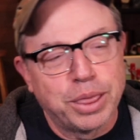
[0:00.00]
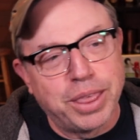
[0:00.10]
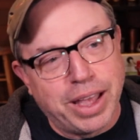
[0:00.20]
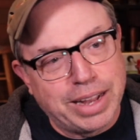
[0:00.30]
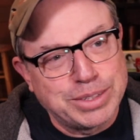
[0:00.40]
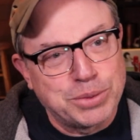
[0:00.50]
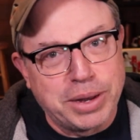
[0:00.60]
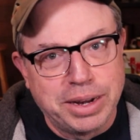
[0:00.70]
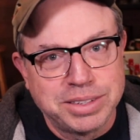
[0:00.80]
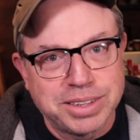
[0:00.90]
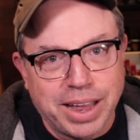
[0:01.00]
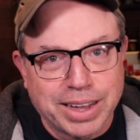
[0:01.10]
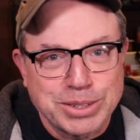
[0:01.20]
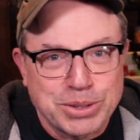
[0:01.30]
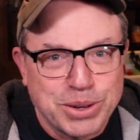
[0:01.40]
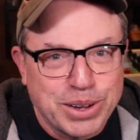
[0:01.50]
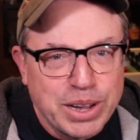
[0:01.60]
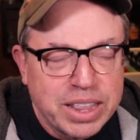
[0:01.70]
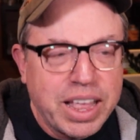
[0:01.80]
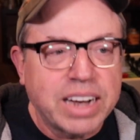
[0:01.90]
That's what it's extra.
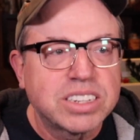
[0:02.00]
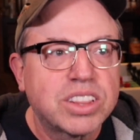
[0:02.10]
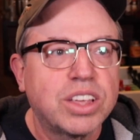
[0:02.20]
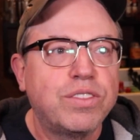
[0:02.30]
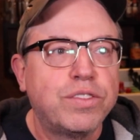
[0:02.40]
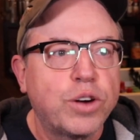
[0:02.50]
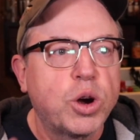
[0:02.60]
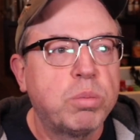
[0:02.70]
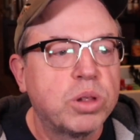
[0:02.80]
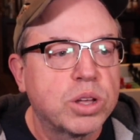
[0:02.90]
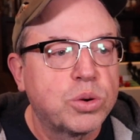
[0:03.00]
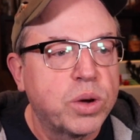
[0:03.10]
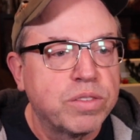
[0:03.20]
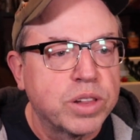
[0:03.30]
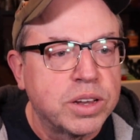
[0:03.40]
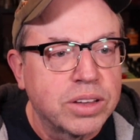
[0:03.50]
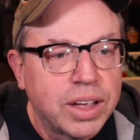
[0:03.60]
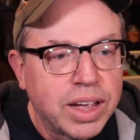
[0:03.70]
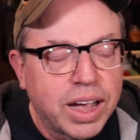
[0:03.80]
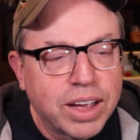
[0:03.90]
That's the verbal equivalent
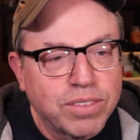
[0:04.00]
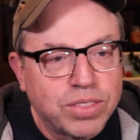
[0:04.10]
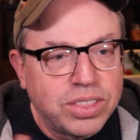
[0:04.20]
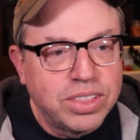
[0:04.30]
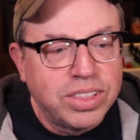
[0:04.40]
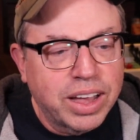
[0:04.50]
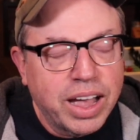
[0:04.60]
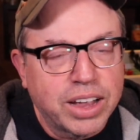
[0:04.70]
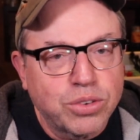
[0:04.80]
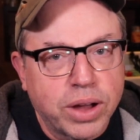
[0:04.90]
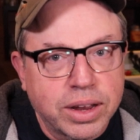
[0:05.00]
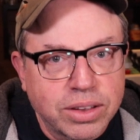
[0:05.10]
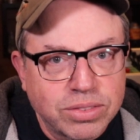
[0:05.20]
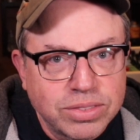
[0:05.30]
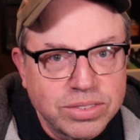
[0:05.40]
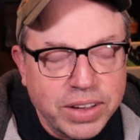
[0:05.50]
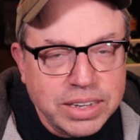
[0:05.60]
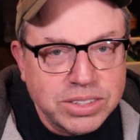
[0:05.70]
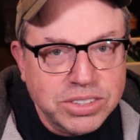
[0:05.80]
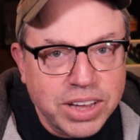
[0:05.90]
of the guy trying a
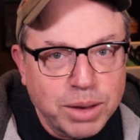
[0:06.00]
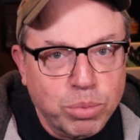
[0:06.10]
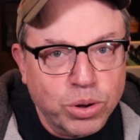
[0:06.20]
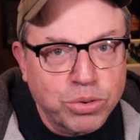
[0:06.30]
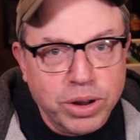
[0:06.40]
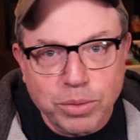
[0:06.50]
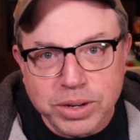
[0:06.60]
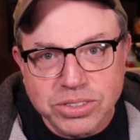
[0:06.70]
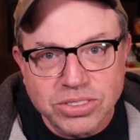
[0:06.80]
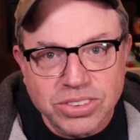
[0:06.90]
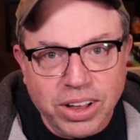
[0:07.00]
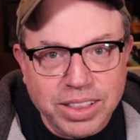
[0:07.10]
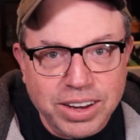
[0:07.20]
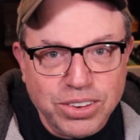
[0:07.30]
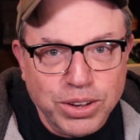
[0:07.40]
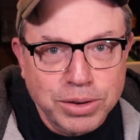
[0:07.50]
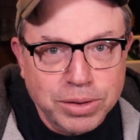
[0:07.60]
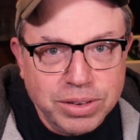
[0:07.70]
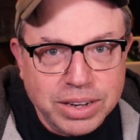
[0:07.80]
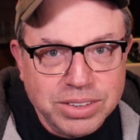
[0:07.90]
fancy skateboard trick when he's not that good
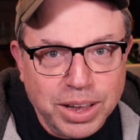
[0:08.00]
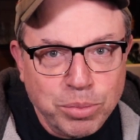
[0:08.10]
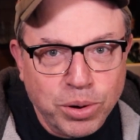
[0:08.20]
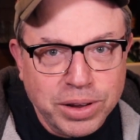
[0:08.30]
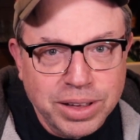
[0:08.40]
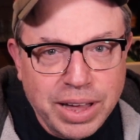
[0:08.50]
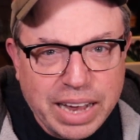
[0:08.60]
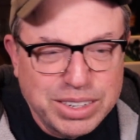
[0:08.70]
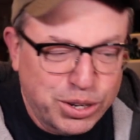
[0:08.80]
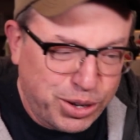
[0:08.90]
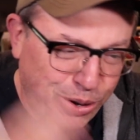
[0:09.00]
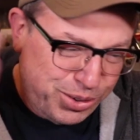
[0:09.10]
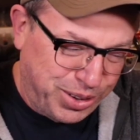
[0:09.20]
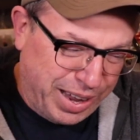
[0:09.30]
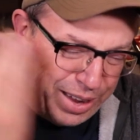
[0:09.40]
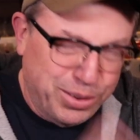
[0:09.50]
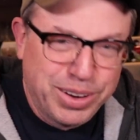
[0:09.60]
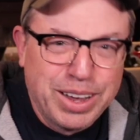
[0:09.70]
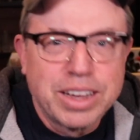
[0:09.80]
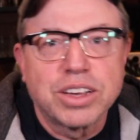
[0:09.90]
at skateboarding and just goes down,
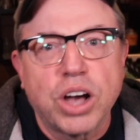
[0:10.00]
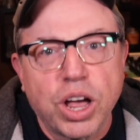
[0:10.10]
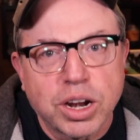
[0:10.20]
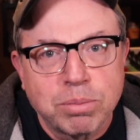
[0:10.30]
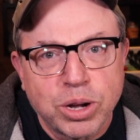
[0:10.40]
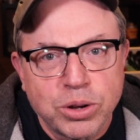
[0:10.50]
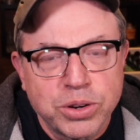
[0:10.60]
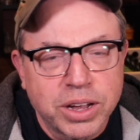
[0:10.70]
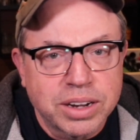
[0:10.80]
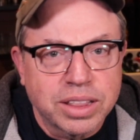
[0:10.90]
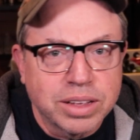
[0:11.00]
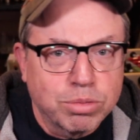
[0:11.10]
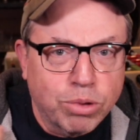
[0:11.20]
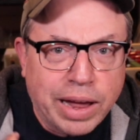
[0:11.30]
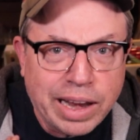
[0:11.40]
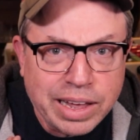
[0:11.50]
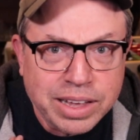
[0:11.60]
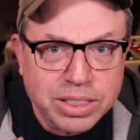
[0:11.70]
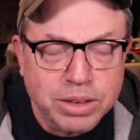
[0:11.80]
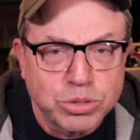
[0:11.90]
collarbone onto the railing
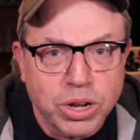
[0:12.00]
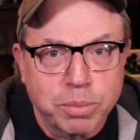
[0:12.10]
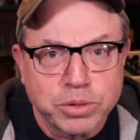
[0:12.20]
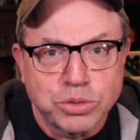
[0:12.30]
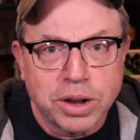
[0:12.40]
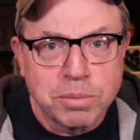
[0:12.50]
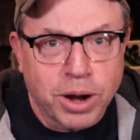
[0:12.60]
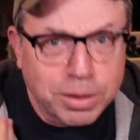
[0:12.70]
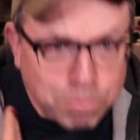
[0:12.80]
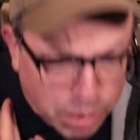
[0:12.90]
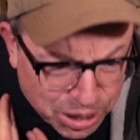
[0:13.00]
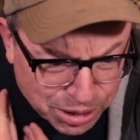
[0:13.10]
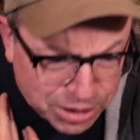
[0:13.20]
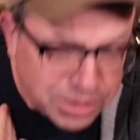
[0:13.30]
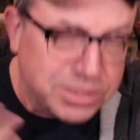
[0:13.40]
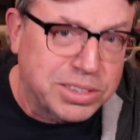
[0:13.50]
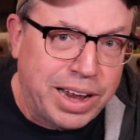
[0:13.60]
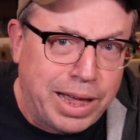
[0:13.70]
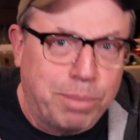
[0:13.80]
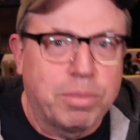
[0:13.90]
at the Shoppers Drug Mart, ponk,
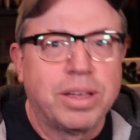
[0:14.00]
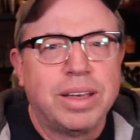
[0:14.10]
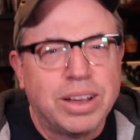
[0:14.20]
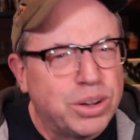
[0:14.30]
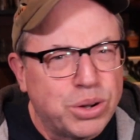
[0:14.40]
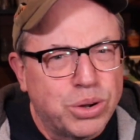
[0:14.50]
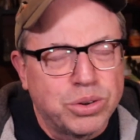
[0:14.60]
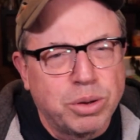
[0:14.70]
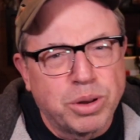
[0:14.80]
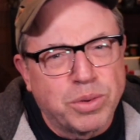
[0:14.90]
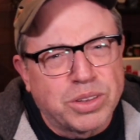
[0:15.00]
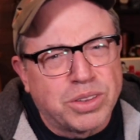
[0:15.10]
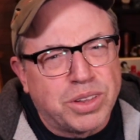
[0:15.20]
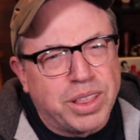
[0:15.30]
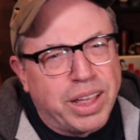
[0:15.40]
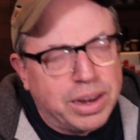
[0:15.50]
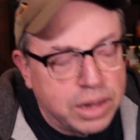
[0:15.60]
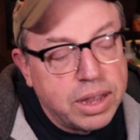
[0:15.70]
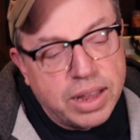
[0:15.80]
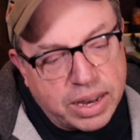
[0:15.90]
snap. Oh, nobody wants to see that.
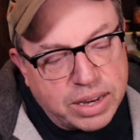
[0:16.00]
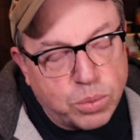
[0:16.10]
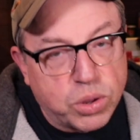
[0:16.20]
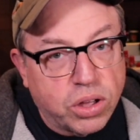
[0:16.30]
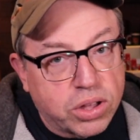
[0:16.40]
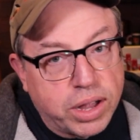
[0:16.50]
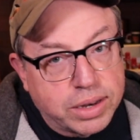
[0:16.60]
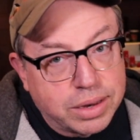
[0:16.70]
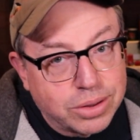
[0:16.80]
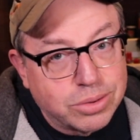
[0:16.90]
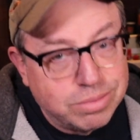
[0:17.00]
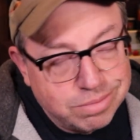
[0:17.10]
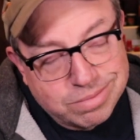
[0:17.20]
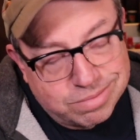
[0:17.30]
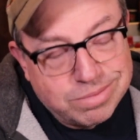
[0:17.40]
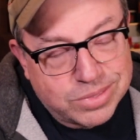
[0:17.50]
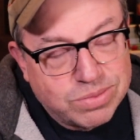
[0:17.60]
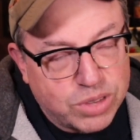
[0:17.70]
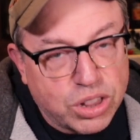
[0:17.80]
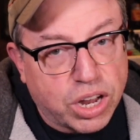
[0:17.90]
And yet we all kind of do.
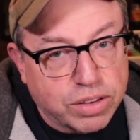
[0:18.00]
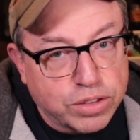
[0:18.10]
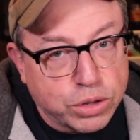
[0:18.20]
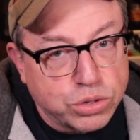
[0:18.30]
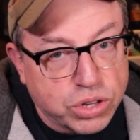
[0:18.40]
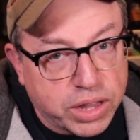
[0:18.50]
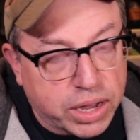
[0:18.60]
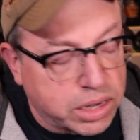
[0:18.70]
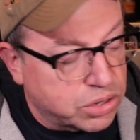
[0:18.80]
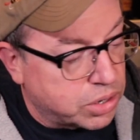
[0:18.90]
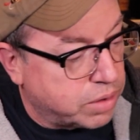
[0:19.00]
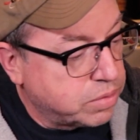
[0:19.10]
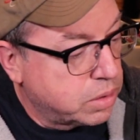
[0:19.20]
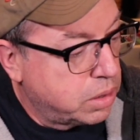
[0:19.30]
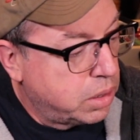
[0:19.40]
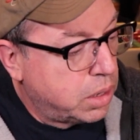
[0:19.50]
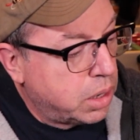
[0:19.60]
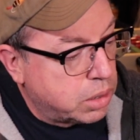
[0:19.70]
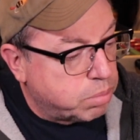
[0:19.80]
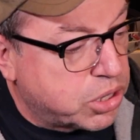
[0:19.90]
A lot of views on that kind of stuff.
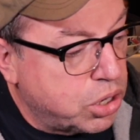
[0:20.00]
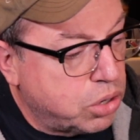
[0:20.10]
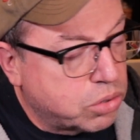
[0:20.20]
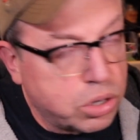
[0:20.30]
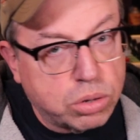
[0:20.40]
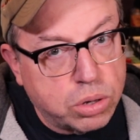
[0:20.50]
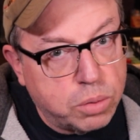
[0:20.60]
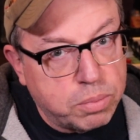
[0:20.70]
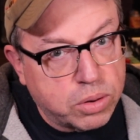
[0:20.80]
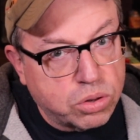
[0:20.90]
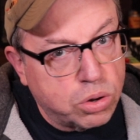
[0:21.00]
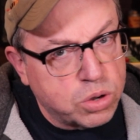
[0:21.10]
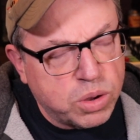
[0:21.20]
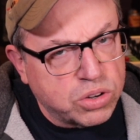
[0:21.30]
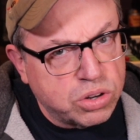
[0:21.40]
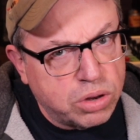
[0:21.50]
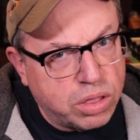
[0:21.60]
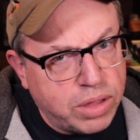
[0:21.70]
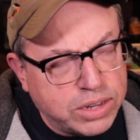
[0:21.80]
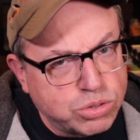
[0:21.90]
But don't go out and do
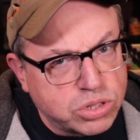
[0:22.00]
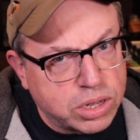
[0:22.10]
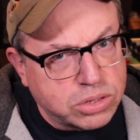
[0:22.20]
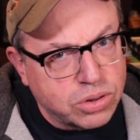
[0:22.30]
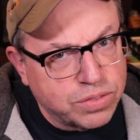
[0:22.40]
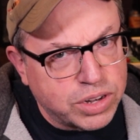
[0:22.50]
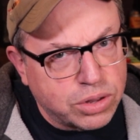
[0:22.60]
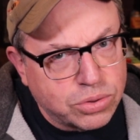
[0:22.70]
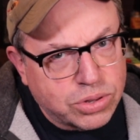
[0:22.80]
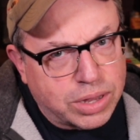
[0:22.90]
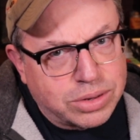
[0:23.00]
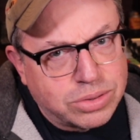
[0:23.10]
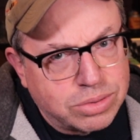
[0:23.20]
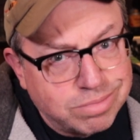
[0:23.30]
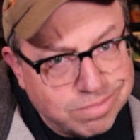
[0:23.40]
dangerous things on videos, kids.